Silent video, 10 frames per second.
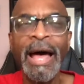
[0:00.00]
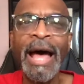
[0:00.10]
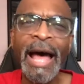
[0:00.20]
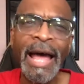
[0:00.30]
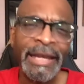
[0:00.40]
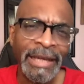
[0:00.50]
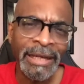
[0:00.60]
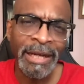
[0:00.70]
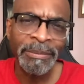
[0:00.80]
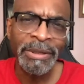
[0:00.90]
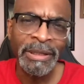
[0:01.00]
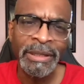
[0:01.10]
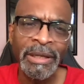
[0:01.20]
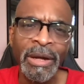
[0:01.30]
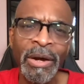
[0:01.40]
I get up,
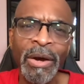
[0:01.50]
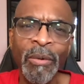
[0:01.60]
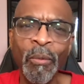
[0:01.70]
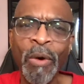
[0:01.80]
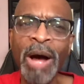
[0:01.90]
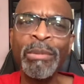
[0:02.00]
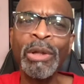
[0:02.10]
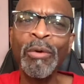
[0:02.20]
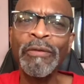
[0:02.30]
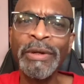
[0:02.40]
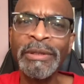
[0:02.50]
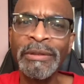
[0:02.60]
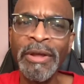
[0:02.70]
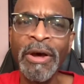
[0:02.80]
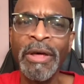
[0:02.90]
wobble over to
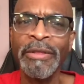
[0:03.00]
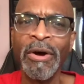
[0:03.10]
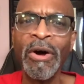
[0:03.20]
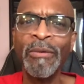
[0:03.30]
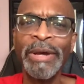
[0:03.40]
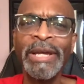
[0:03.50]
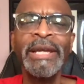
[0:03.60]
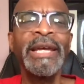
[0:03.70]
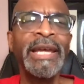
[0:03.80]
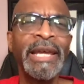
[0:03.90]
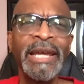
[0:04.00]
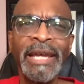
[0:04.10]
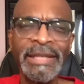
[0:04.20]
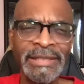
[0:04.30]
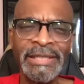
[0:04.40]
the hallway,
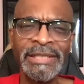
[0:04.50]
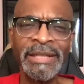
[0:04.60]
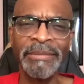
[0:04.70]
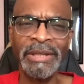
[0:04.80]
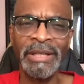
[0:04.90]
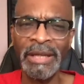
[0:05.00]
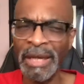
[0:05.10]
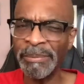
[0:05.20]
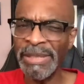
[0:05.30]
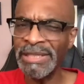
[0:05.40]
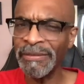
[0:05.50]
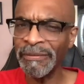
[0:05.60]
and see something, a piece of